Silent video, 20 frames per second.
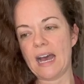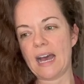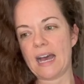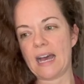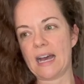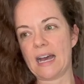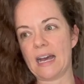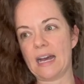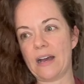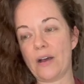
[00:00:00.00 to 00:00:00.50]

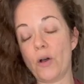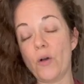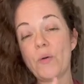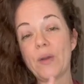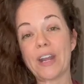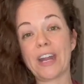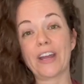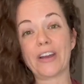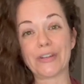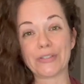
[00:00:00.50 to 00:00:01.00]
Uh, oh,
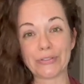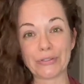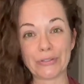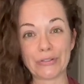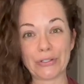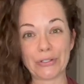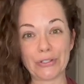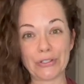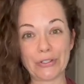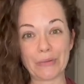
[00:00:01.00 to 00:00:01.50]
and I also
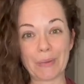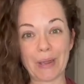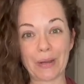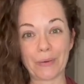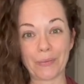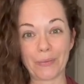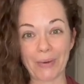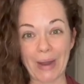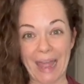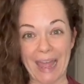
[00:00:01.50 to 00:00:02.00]
showed you my
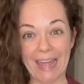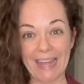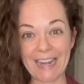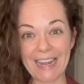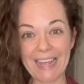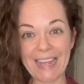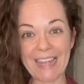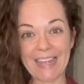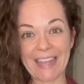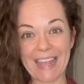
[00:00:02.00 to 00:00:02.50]
red
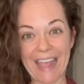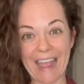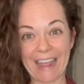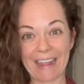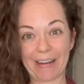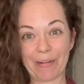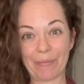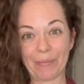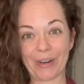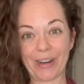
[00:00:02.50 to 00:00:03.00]

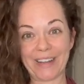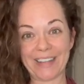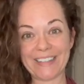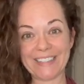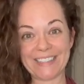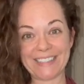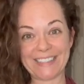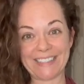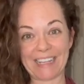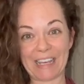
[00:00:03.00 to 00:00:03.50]
camera
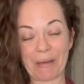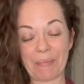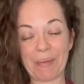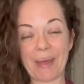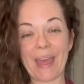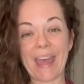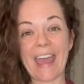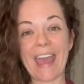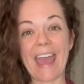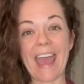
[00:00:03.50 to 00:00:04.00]
zip.
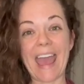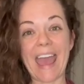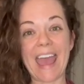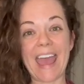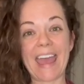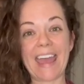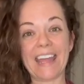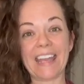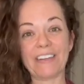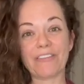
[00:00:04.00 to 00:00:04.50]

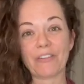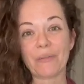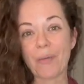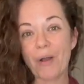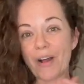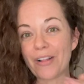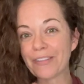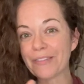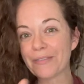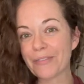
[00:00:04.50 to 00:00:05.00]
And from
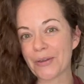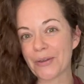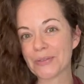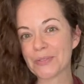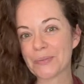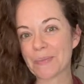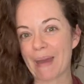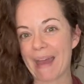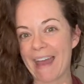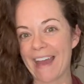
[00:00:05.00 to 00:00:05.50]
all of those
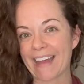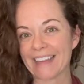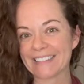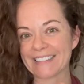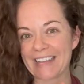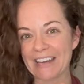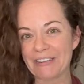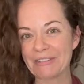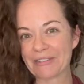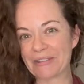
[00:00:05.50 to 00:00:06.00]
bags,
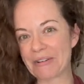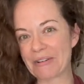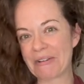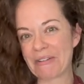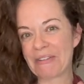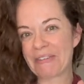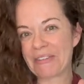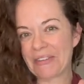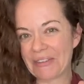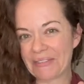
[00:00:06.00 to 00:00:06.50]
I don't know
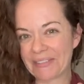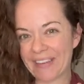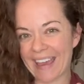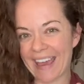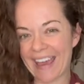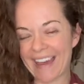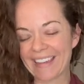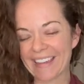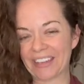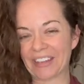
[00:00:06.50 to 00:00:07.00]
if you have
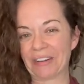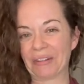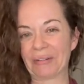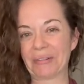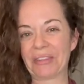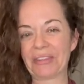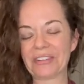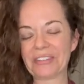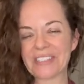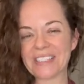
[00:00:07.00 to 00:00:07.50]
gathered,
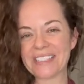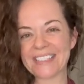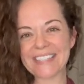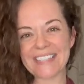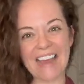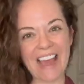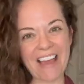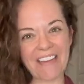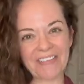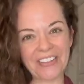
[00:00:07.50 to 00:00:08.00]
they're just
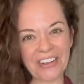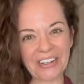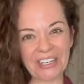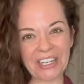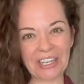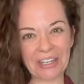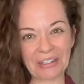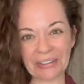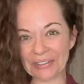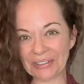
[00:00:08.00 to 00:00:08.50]
not very
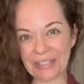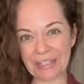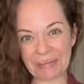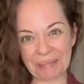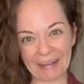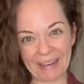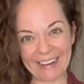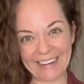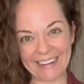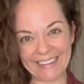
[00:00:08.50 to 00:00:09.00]
girly
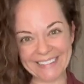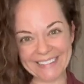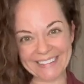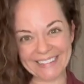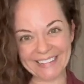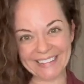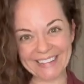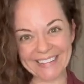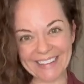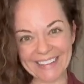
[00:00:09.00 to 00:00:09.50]
bags,
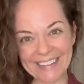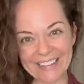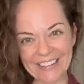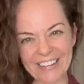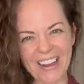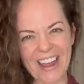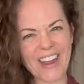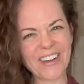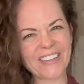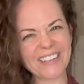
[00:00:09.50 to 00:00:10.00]
are they? They're
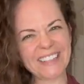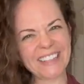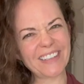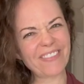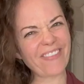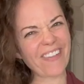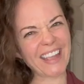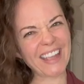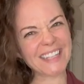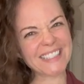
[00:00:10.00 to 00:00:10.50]
not really
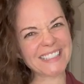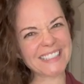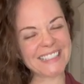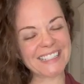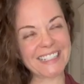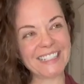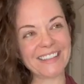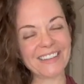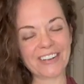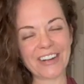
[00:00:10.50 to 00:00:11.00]

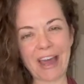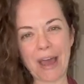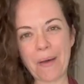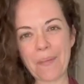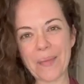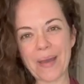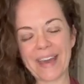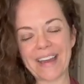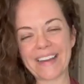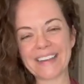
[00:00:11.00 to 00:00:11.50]
fancy. They're not
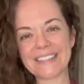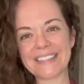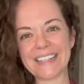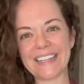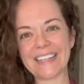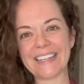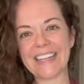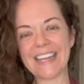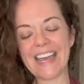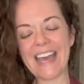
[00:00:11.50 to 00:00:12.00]
bags
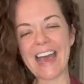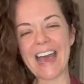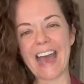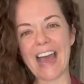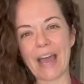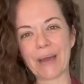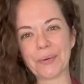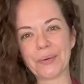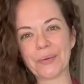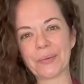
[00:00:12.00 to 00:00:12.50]
that
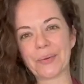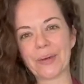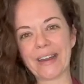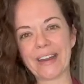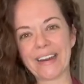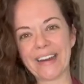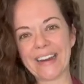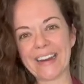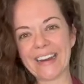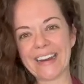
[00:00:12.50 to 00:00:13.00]
I would
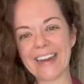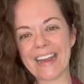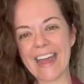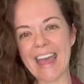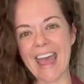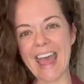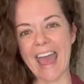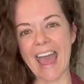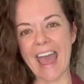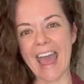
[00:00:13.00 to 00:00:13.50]
wear
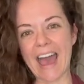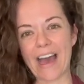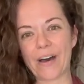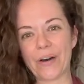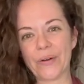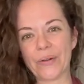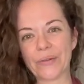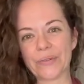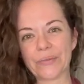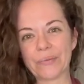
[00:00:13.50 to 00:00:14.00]

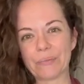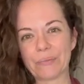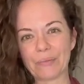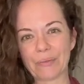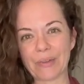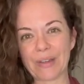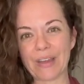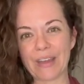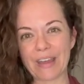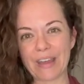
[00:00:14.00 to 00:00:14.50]
out
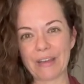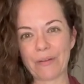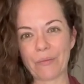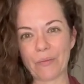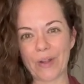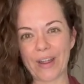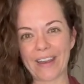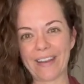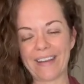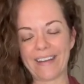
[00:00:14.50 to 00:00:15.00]

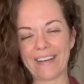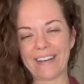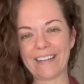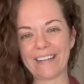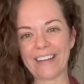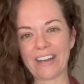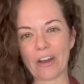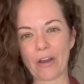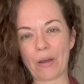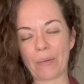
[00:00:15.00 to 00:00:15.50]
when,
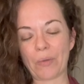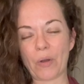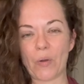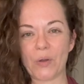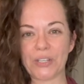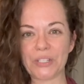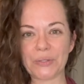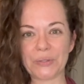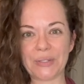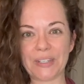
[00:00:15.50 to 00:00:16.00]
you know, I'm
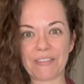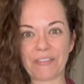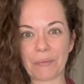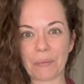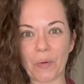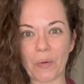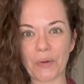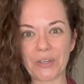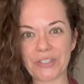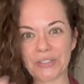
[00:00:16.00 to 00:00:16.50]
going to, if I'm
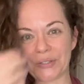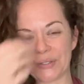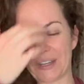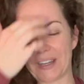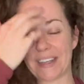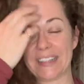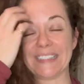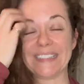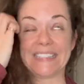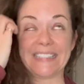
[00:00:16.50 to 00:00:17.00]
going to
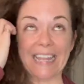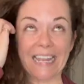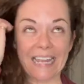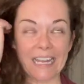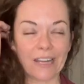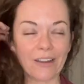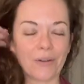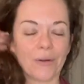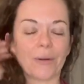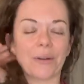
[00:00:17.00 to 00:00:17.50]
on a
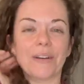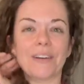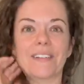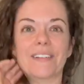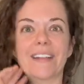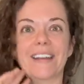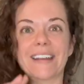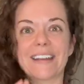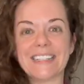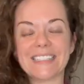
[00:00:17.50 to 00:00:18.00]
date or
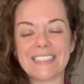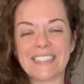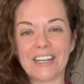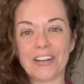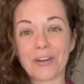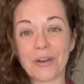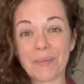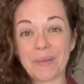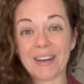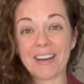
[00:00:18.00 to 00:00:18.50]
a nice
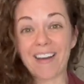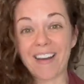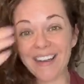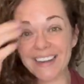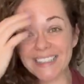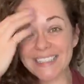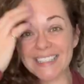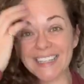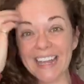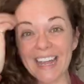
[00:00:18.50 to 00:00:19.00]
dinner. I mean,
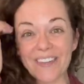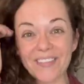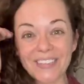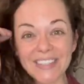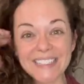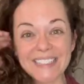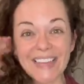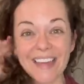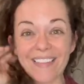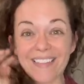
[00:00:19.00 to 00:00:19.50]
honestly, I
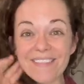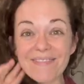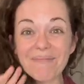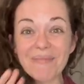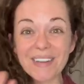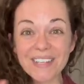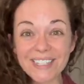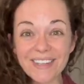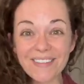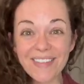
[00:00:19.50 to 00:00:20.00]
haven't done
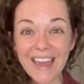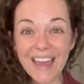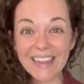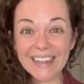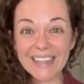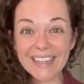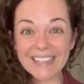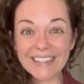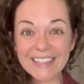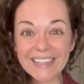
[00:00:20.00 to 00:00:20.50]
much of that
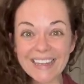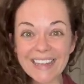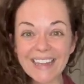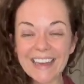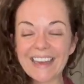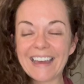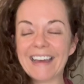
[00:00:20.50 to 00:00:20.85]
lately.